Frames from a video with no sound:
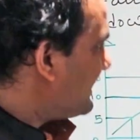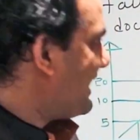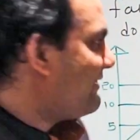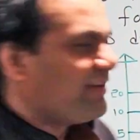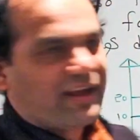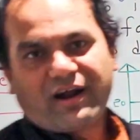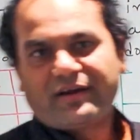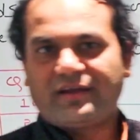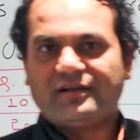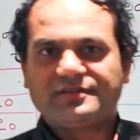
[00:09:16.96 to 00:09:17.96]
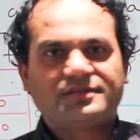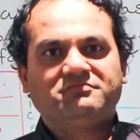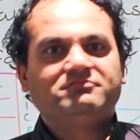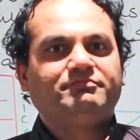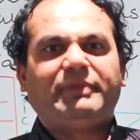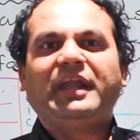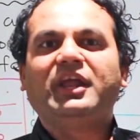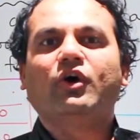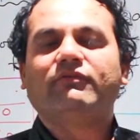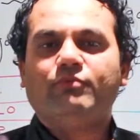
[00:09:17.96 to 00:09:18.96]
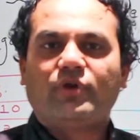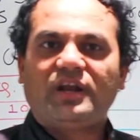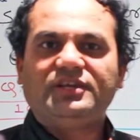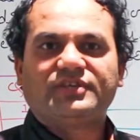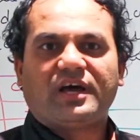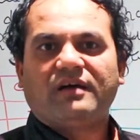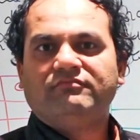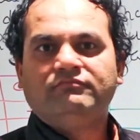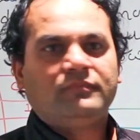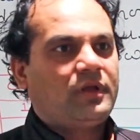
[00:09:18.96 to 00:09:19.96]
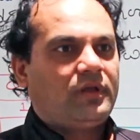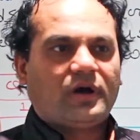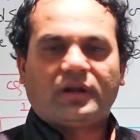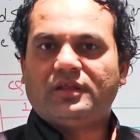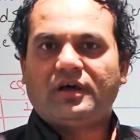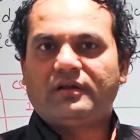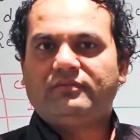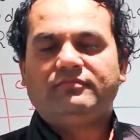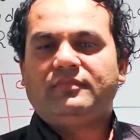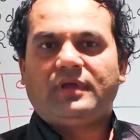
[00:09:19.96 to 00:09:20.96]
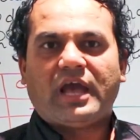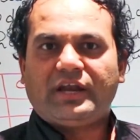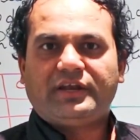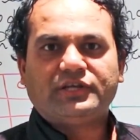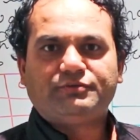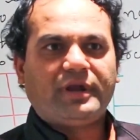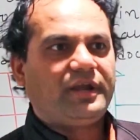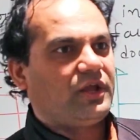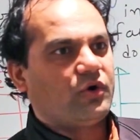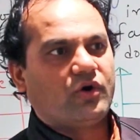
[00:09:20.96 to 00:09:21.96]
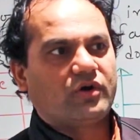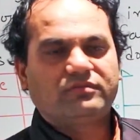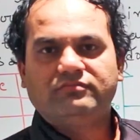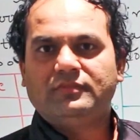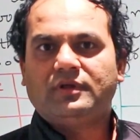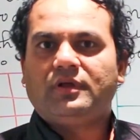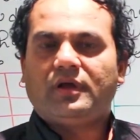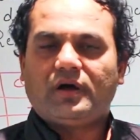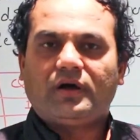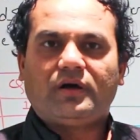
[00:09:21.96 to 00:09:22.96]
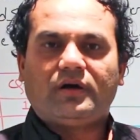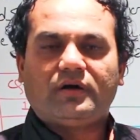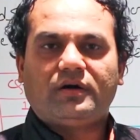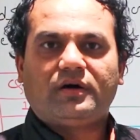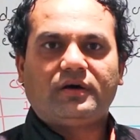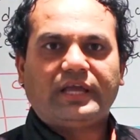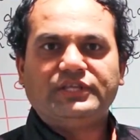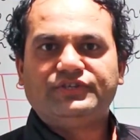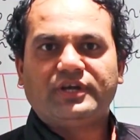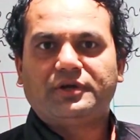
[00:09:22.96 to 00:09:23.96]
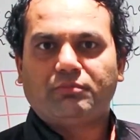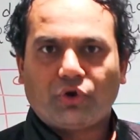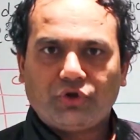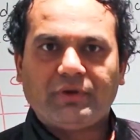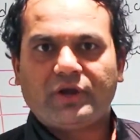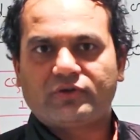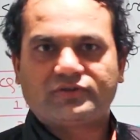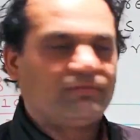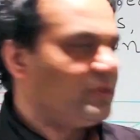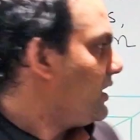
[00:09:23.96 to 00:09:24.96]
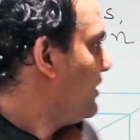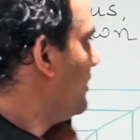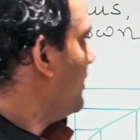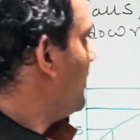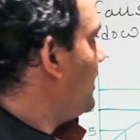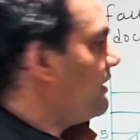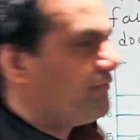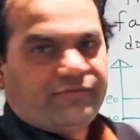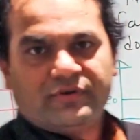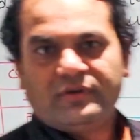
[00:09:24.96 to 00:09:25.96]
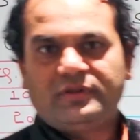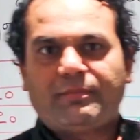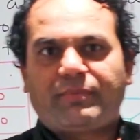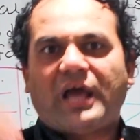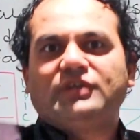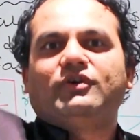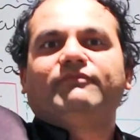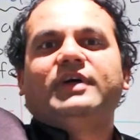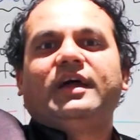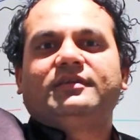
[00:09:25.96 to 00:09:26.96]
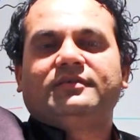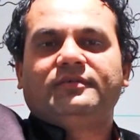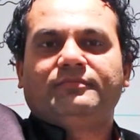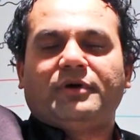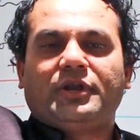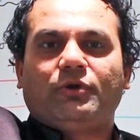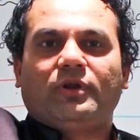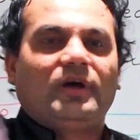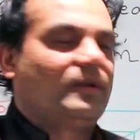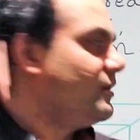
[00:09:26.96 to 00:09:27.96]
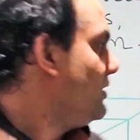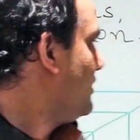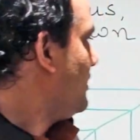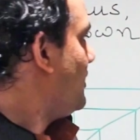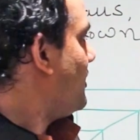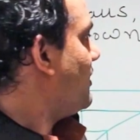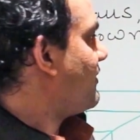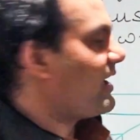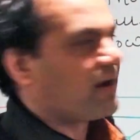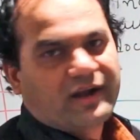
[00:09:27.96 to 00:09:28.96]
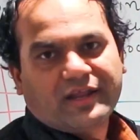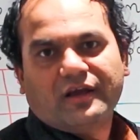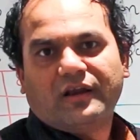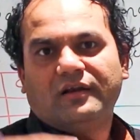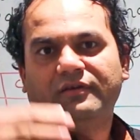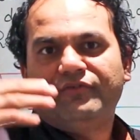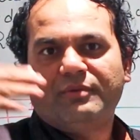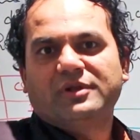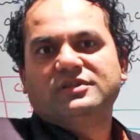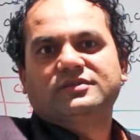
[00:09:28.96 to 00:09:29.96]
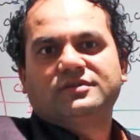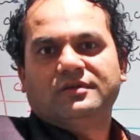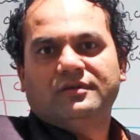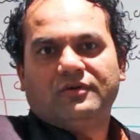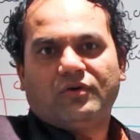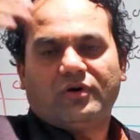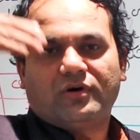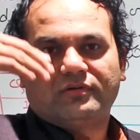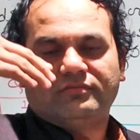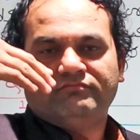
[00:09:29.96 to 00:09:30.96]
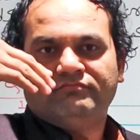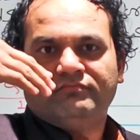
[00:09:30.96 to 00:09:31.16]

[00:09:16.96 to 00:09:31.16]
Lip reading: Then rare articles. Painting of Mona Lisa, another heritage painting or ancient monument or something. If the price of that particular rare article triples or